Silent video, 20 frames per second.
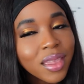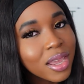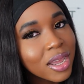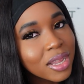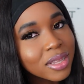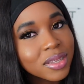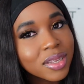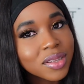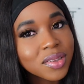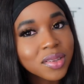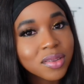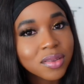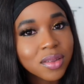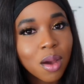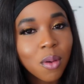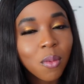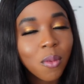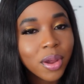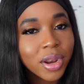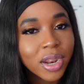And this is
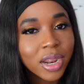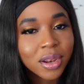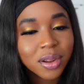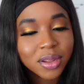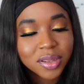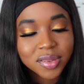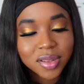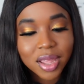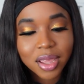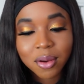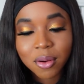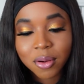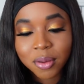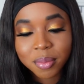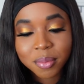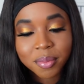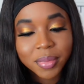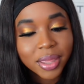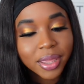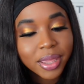what it looks like
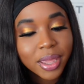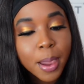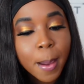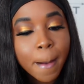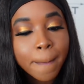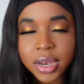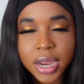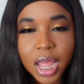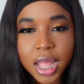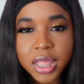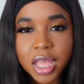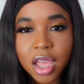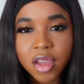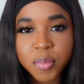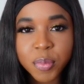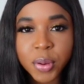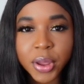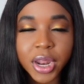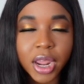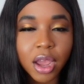on me. Now that
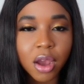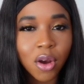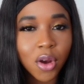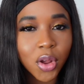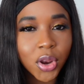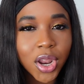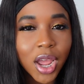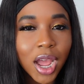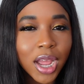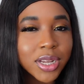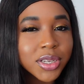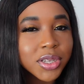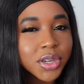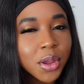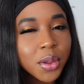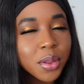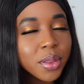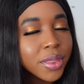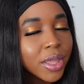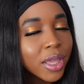I've put it on, I
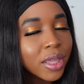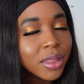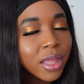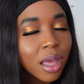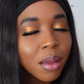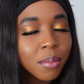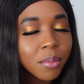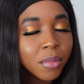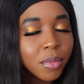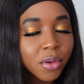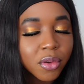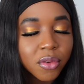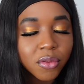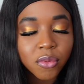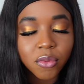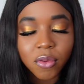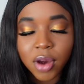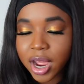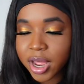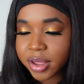don't think that
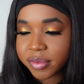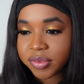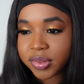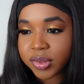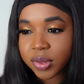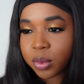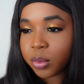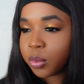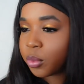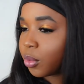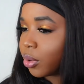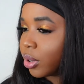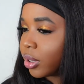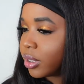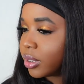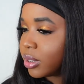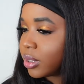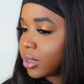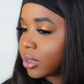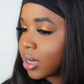Mauve Wives
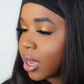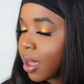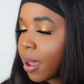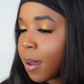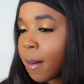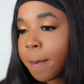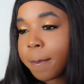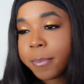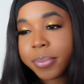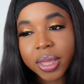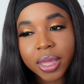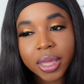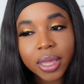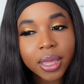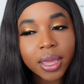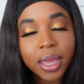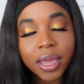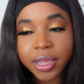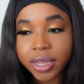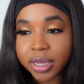would
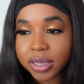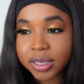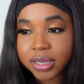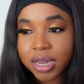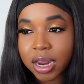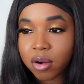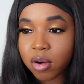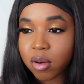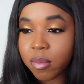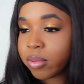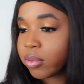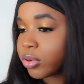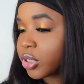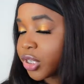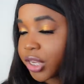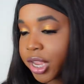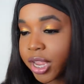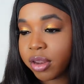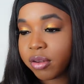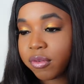be a terrible
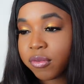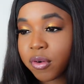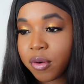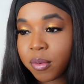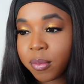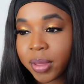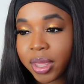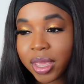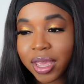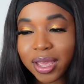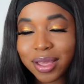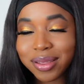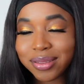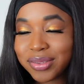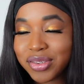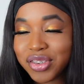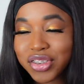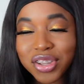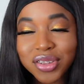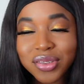shade for me.
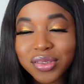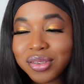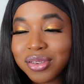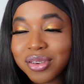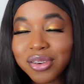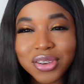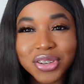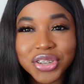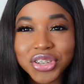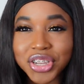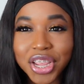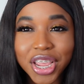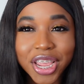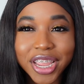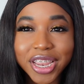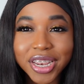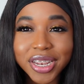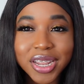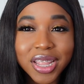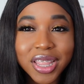It's just not a
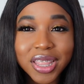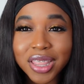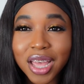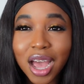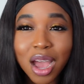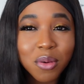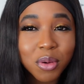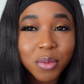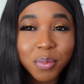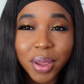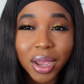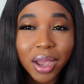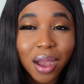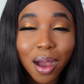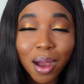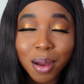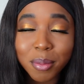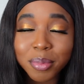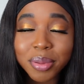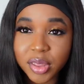shade that I would pick up.